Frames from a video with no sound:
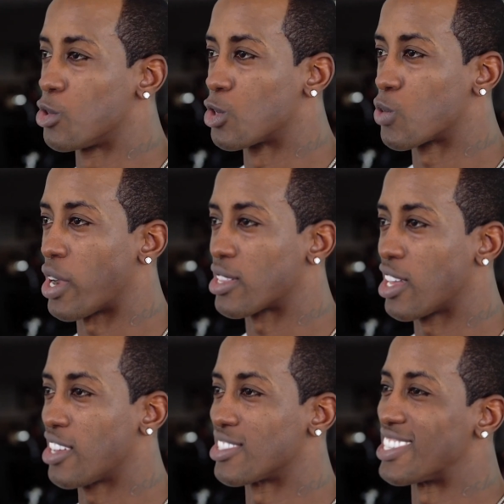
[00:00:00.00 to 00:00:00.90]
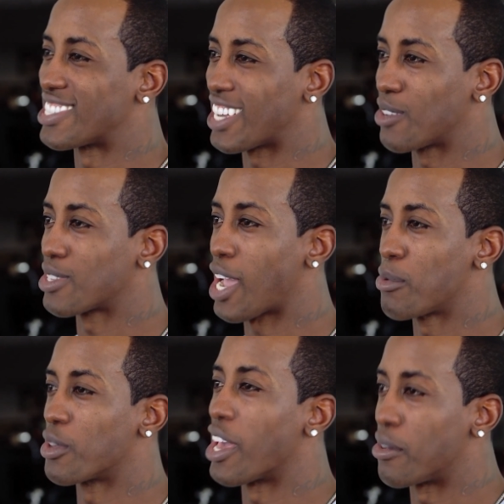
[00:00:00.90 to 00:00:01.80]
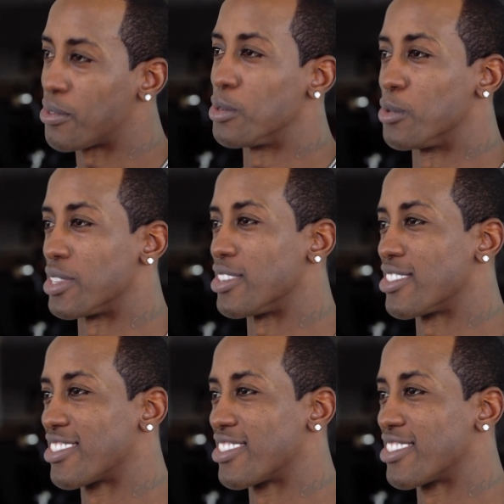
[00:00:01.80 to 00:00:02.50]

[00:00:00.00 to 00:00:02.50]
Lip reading: doing the right things, and at the same time, you can have fun with it.